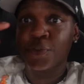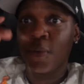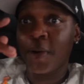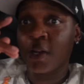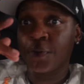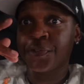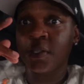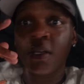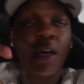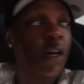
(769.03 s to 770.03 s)
So I'm about to go
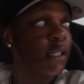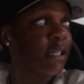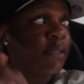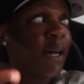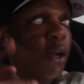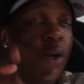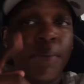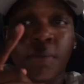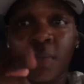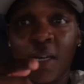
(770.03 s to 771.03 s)
see. Because I was about to go give
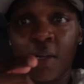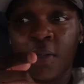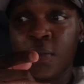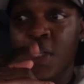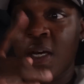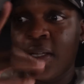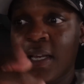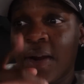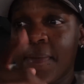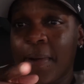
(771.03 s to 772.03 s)
him some tacos.
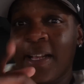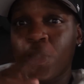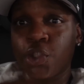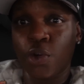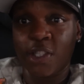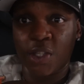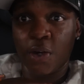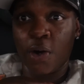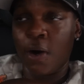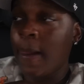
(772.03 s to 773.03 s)
Then I remember I had to charge the
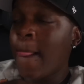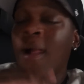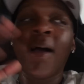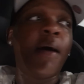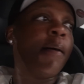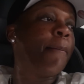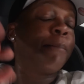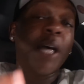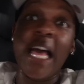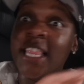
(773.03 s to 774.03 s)
car.
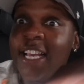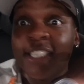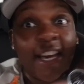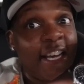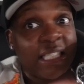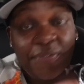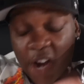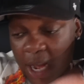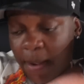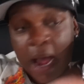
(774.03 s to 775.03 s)
But at least here it's
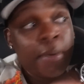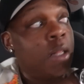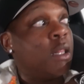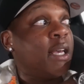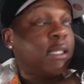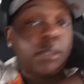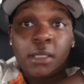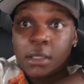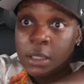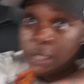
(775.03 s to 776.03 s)
free, baby. At
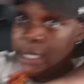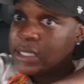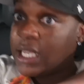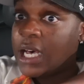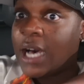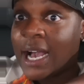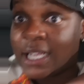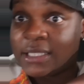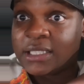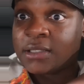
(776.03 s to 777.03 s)
least here I
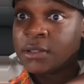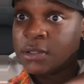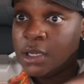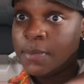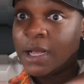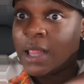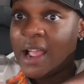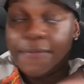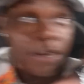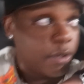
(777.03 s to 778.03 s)
could just live my
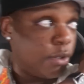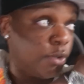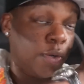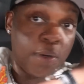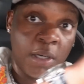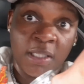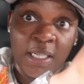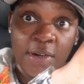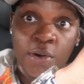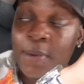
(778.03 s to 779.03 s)
life and do what it is
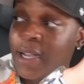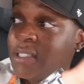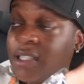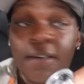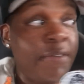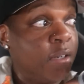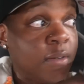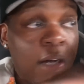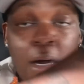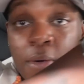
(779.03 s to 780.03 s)
I do by itself
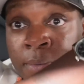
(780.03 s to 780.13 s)
and go on